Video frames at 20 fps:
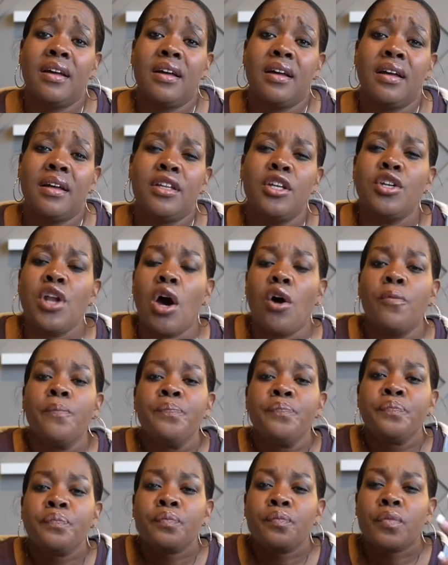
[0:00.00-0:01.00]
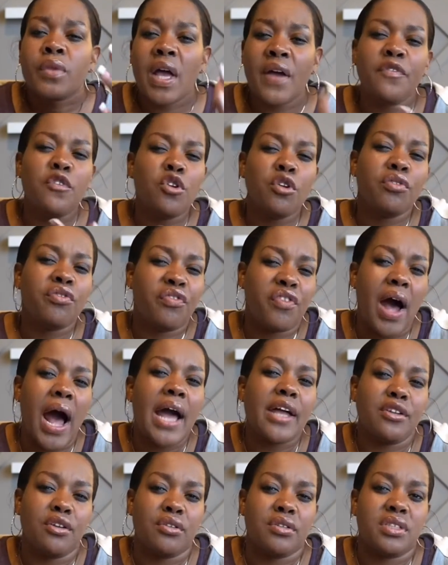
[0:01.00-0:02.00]
You know, if you
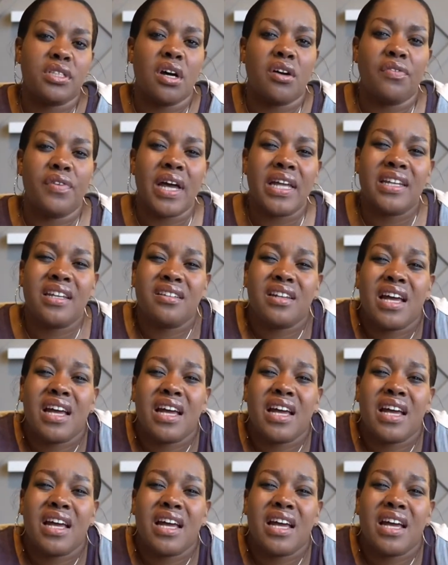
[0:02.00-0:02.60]
find yourself in an